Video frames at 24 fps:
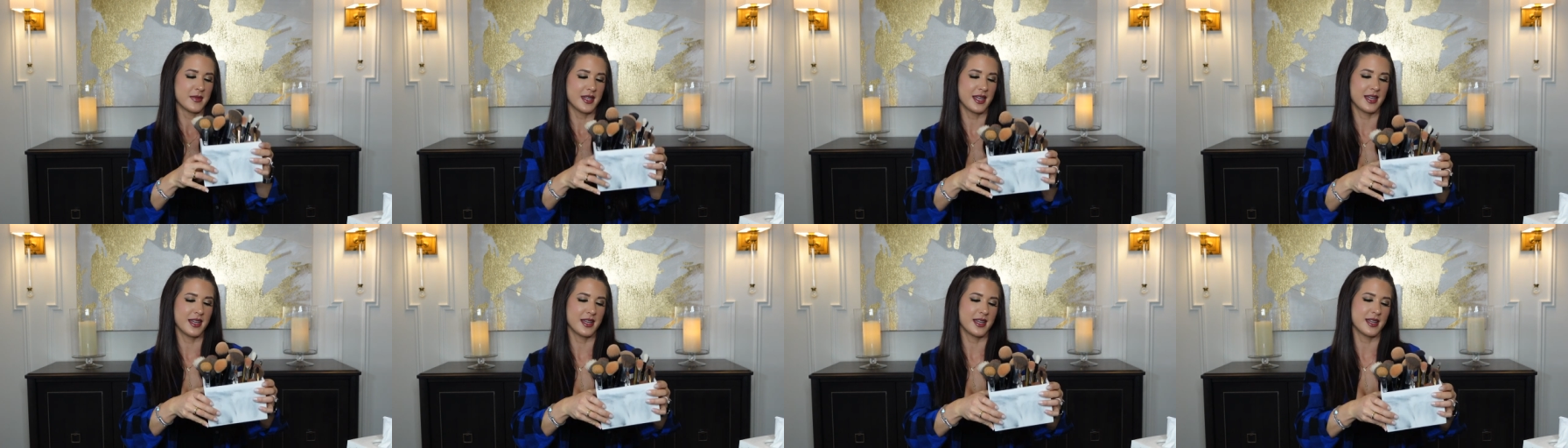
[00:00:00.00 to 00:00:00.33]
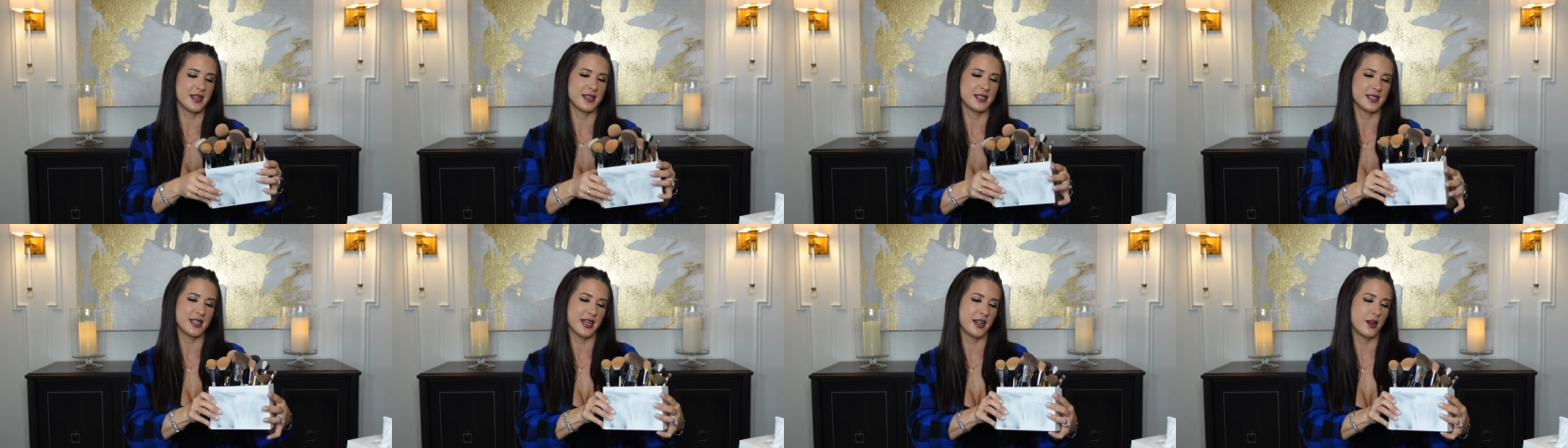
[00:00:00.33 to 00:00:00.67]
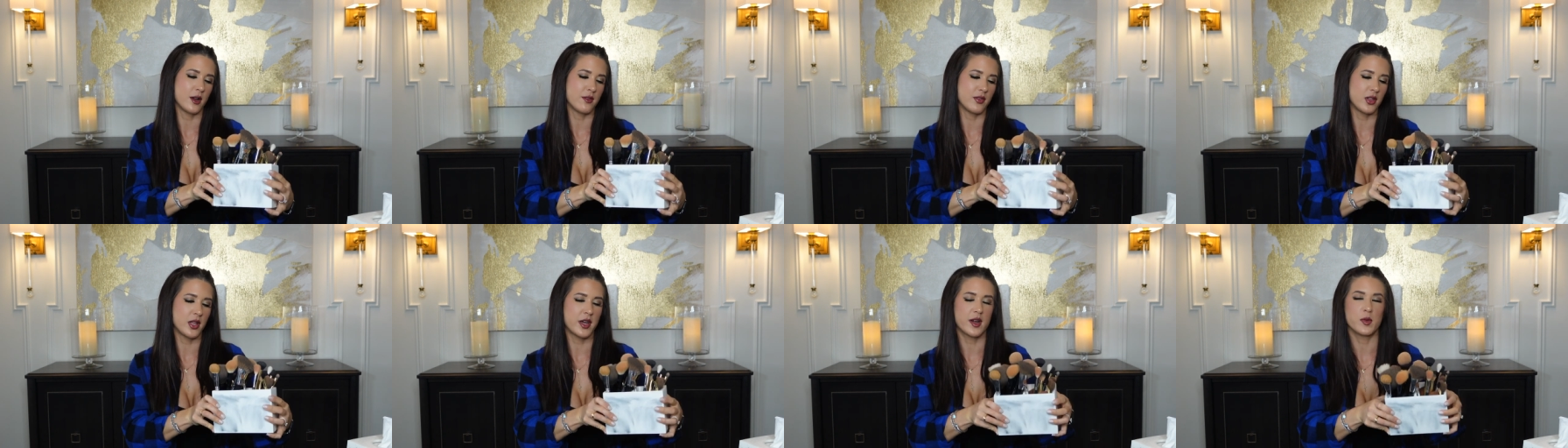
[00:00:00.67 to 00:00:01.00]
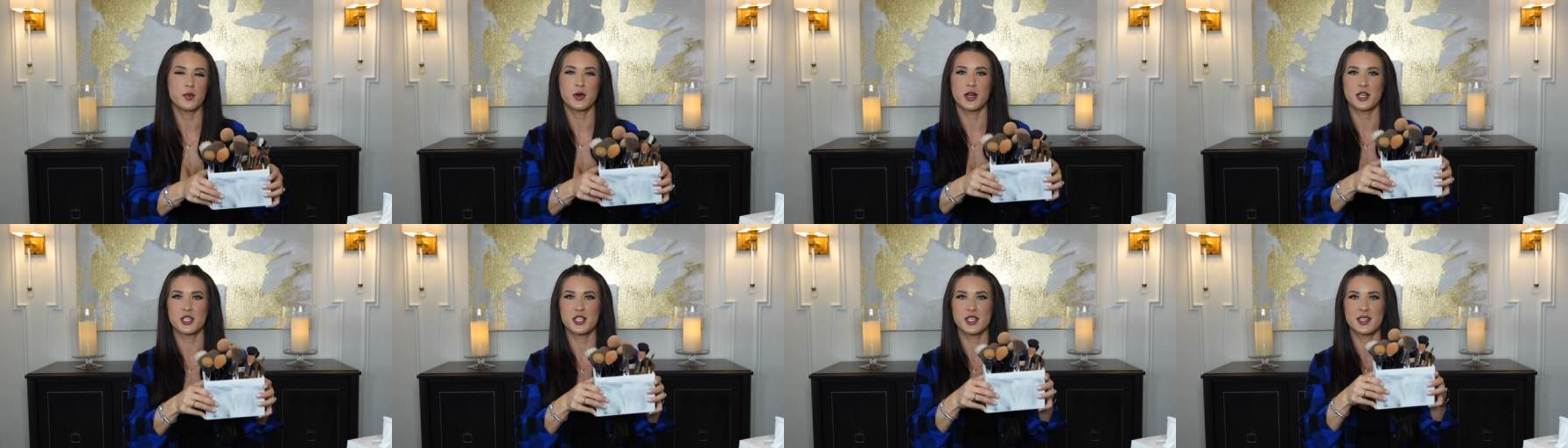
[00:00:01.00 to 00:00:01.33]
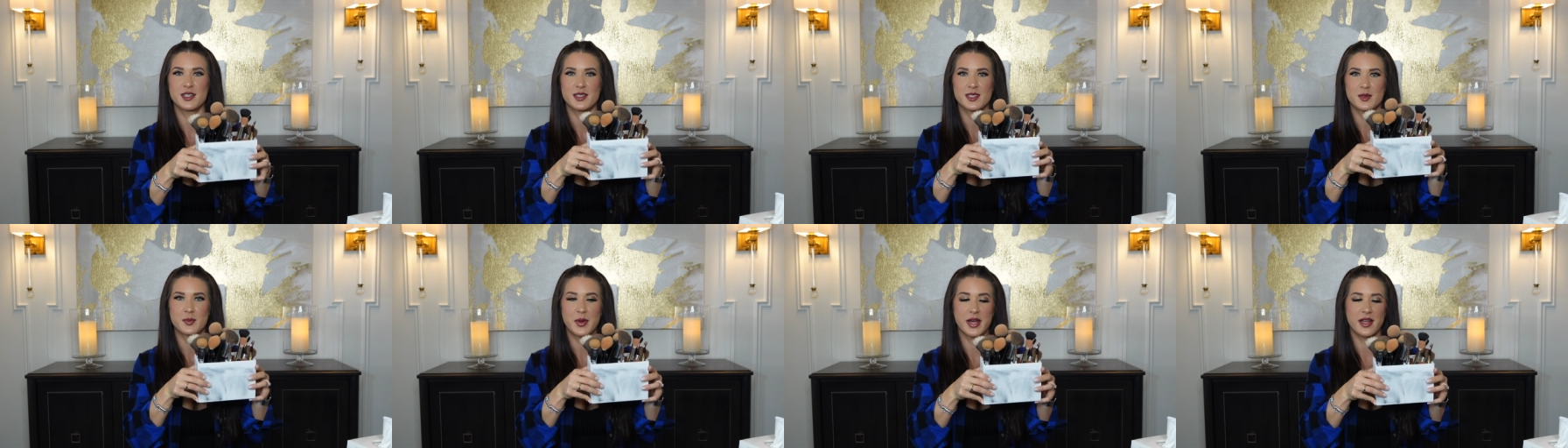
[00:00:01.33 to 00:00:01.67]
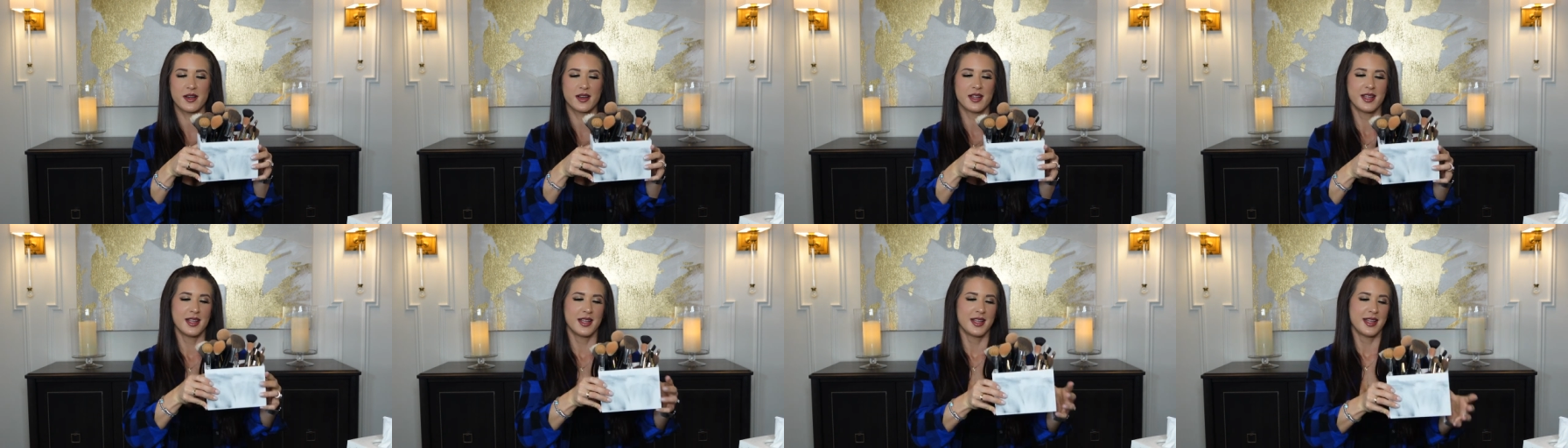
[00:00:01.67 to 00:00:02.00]
and I know I have a lot of brushes, but
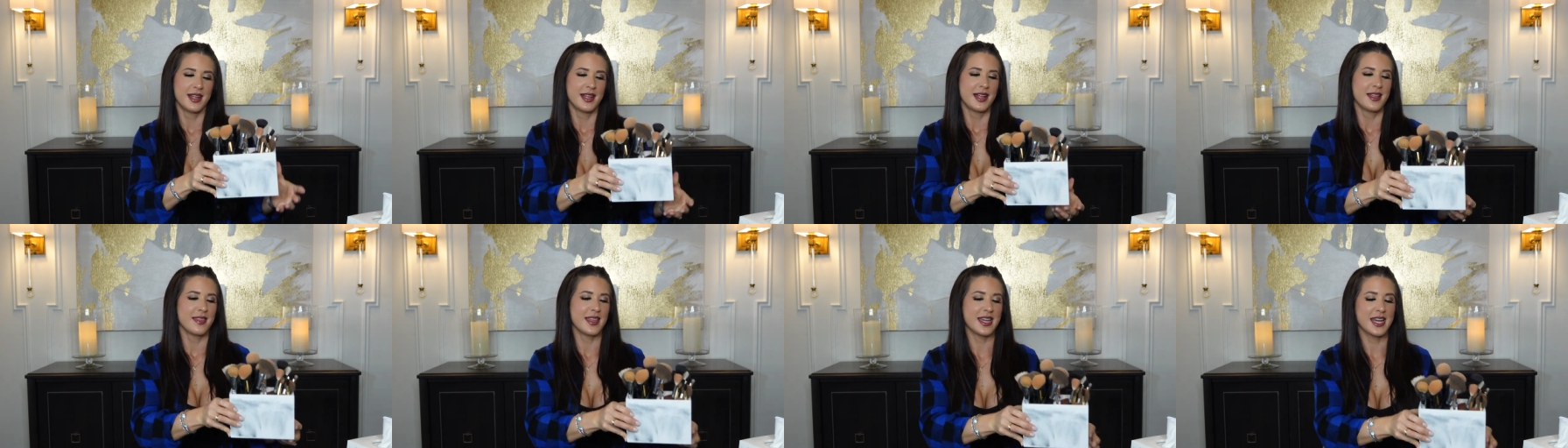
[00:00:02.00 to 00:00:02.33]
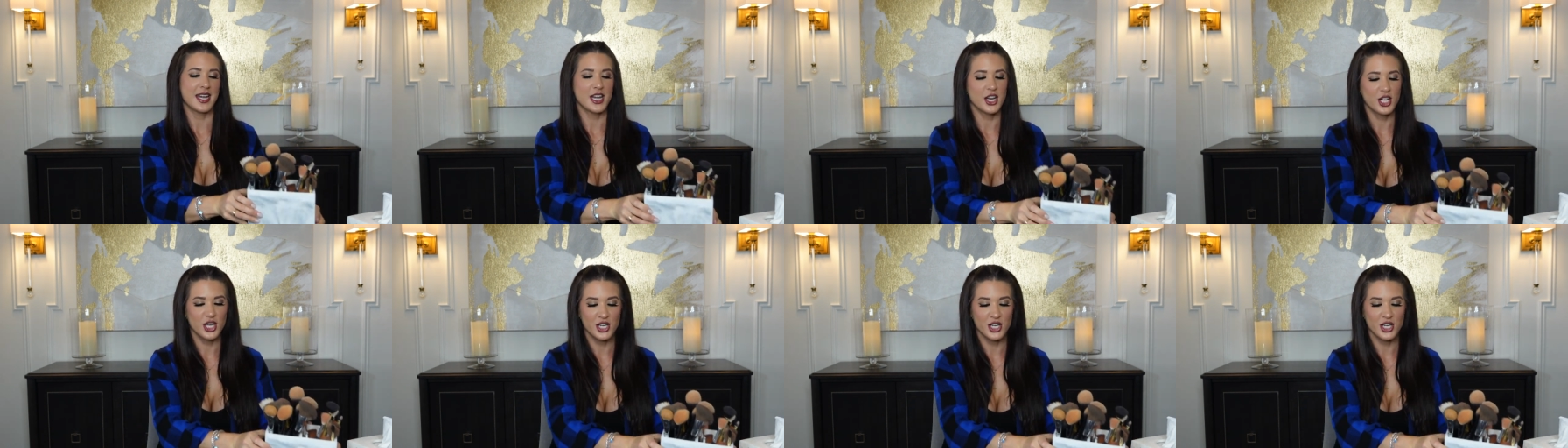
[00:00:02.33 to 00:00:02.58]
they need a